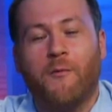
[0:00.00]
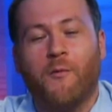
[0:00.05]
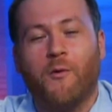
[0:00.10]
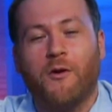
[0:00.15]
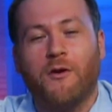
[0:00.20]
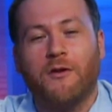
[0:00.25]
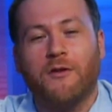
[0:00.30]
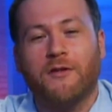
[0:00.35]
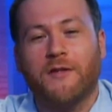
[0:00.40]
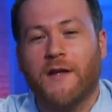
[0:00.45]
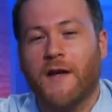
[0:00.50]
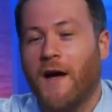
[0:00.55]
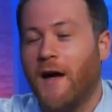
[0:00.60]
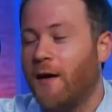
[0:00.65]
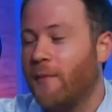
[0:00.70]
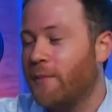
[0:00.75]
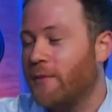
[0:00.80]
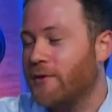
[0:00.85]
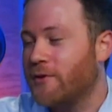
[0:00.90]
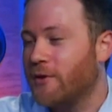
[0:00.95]
World
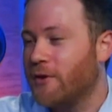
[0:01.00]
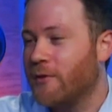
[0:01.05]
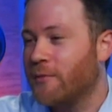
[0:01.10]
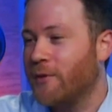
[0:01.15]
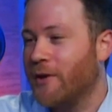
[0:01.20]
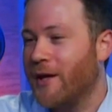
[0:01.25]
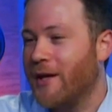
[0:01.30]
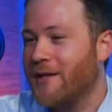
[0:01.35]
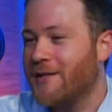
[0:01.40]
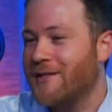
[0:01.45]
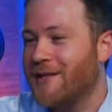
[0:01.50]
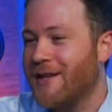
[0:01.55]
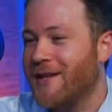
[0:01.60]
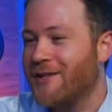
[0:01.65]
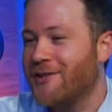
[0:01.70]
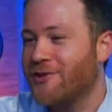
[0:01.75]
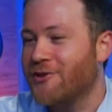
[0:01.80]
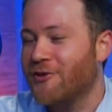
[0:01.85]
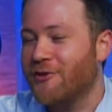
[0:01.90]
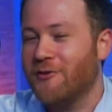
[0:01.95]
Cup oh. took place
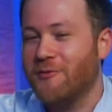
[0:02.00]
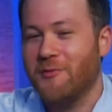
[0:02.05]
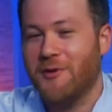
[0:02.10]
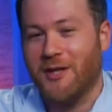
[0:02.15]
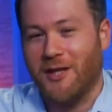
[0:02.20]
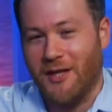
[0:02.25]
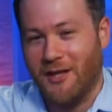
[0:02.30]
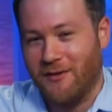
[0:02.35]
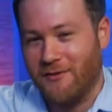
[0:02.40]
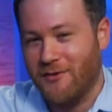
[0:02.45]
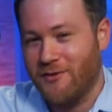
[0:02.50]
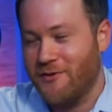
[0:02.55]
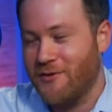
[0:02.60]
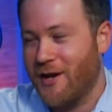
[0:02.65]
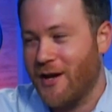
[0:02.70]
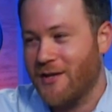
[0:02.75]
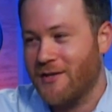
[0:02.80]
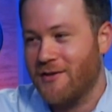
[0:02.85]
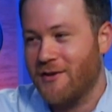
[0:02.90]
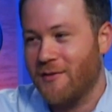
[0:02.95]
in Germany. Did you
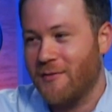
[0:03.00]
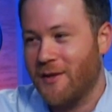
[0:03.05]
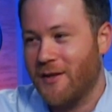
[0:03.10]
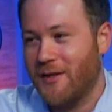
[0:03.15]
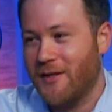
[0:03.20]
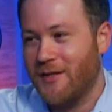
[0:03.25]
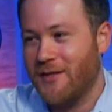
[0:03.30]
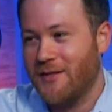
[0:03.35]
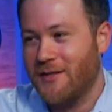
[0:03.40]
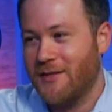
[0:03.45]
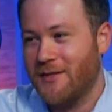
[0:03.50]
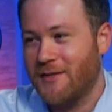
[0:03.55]
guys know about this?